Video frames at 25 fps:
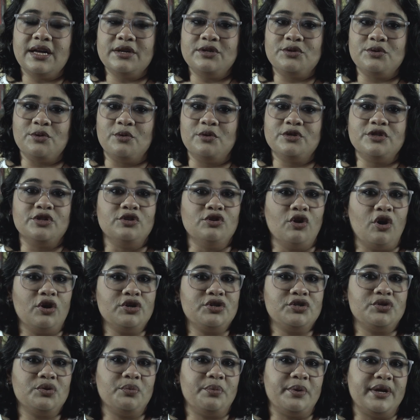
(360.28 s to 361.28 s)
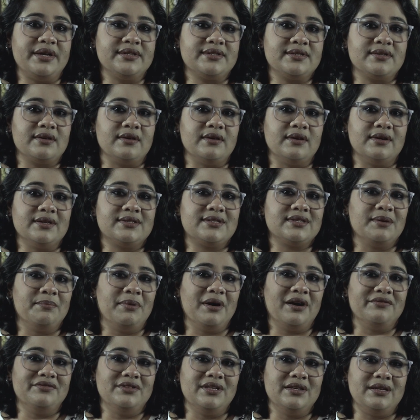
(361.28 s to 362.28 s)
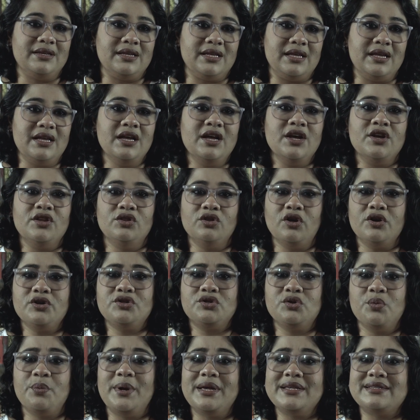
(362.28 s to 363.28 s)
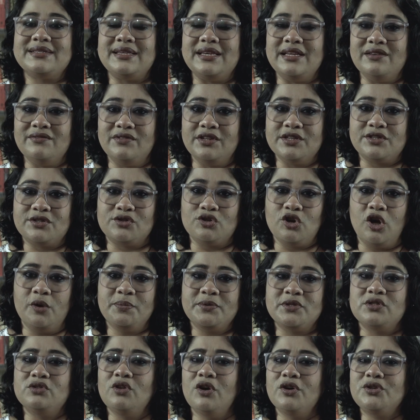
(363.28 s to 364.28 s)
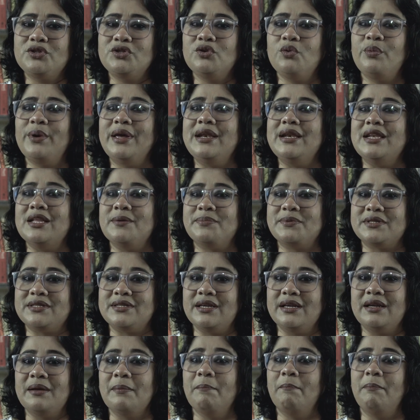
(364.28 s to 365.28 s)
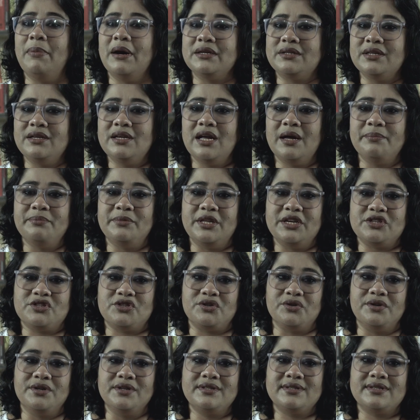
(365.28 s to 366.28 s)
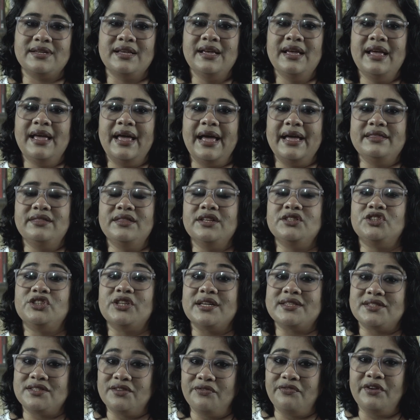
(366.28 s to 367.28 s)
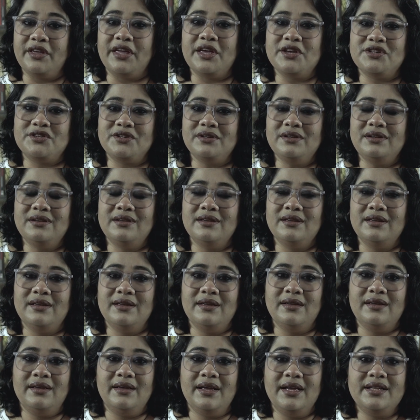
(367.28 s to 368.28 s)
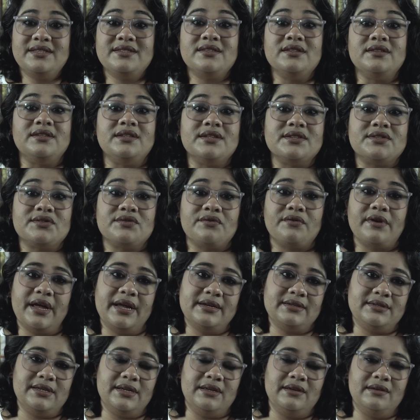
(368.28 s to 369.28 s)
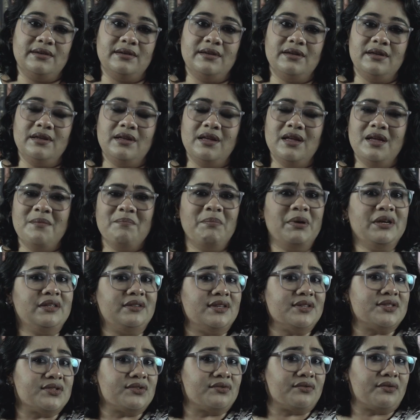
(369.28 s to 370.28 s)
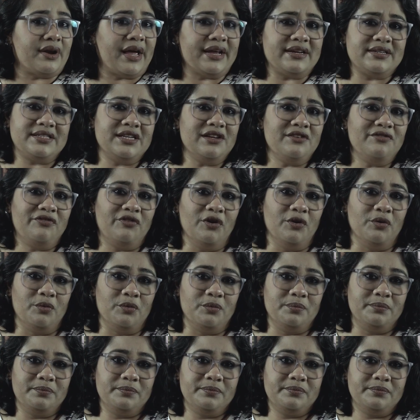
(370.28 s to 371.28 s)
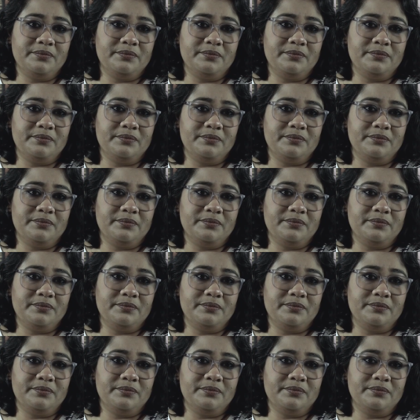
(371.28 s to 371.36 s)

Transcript: are told not to wear skirts above the knee, not to wear sleeveless tops, not to wear lipstick, button up their shirts, and the justification? It's distracting. But distracting for whom?